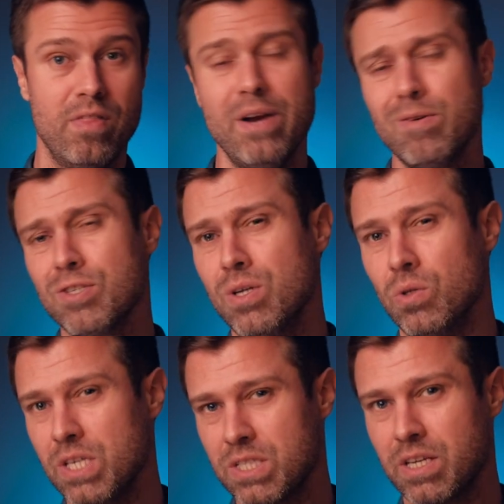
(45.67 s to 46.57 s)
There is no
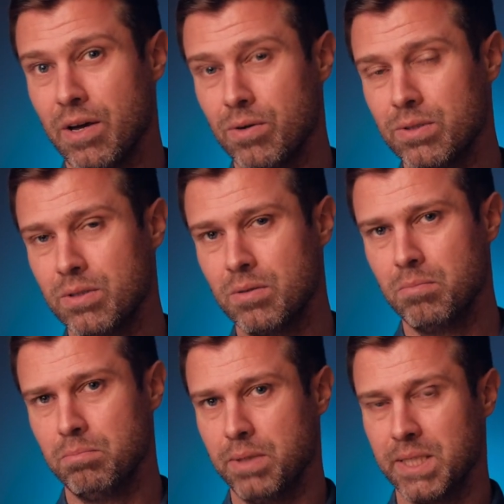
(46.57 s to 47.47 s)
discount,
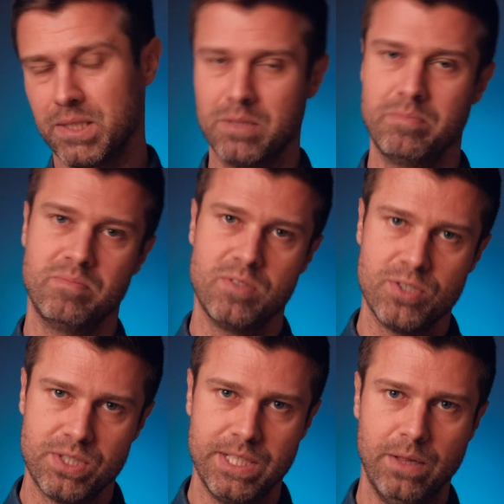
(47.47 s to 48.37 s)
but
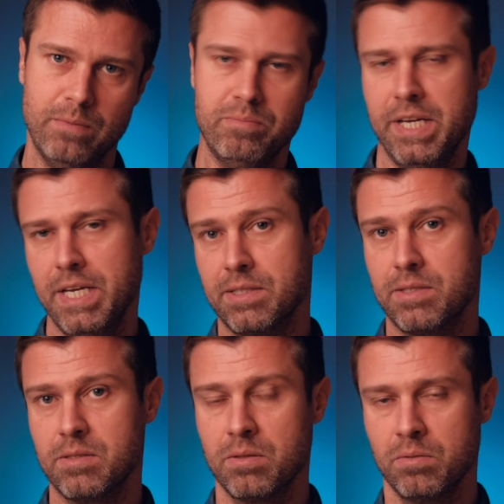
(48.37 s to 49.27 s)
still
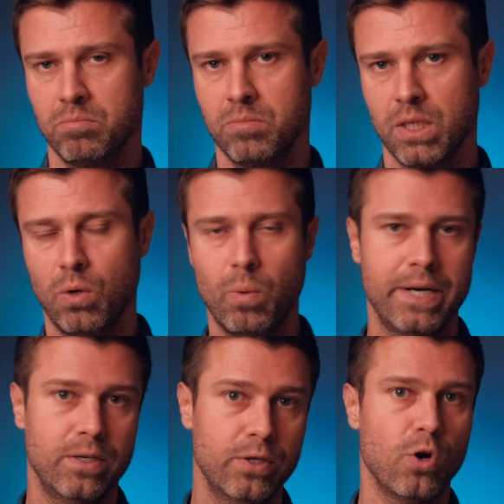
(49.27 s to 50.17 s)
it's
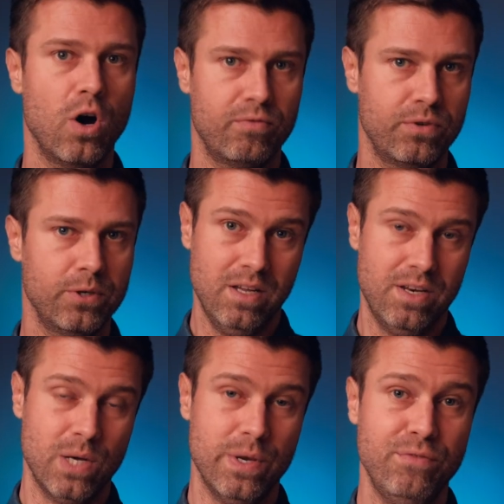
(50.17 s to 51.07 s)
quite a good offer.
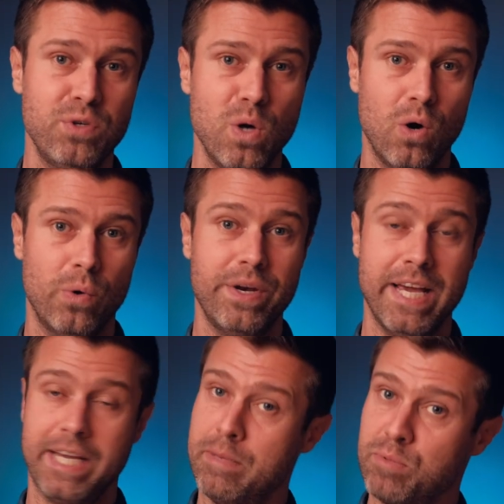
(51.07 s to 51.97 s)
Now, if you own
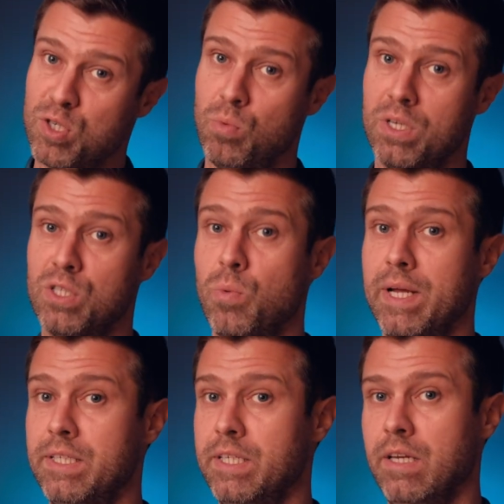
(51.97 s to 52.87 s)
a Capture One
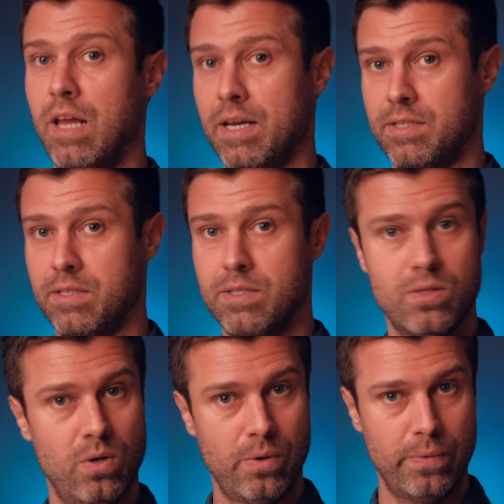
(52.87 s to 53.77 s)
20
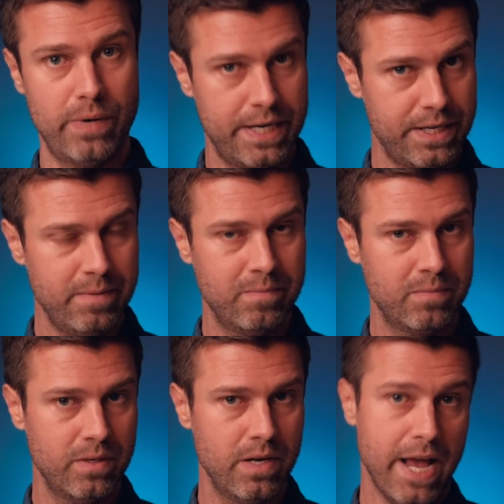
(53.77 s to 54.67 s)
license already
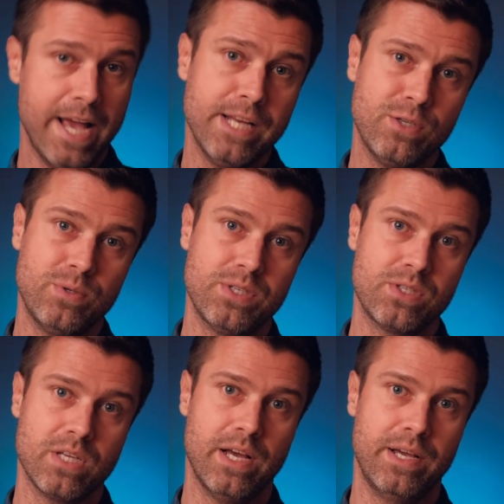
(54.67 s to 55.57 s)
and you
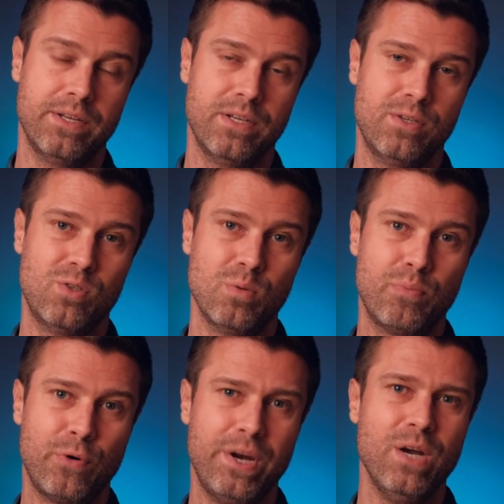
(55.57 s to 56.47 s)
decide to
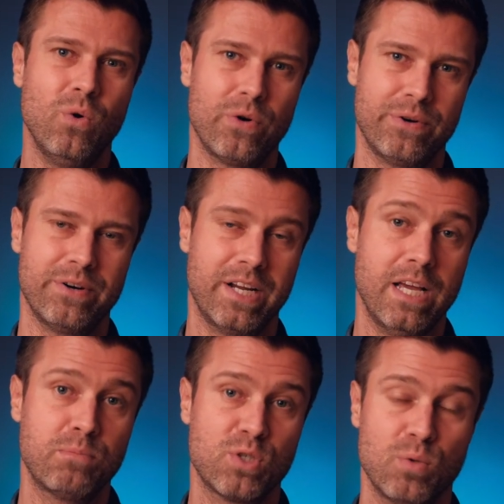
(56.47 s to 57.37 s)
pre-order
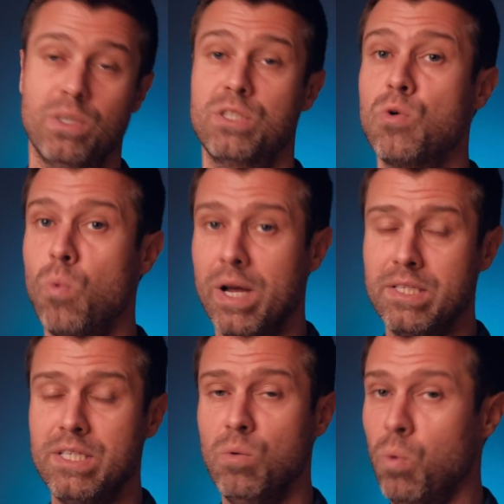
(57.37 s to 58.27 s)
Capture One
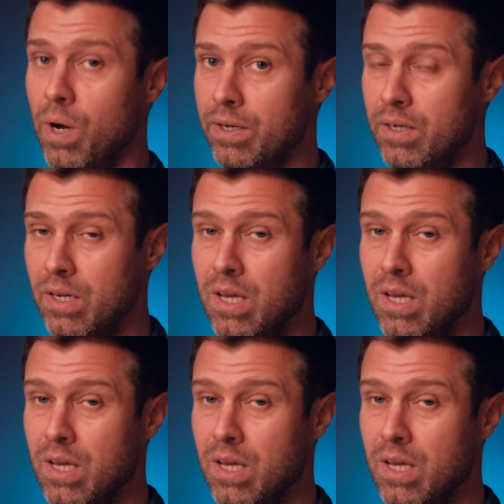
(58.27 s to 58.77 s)
21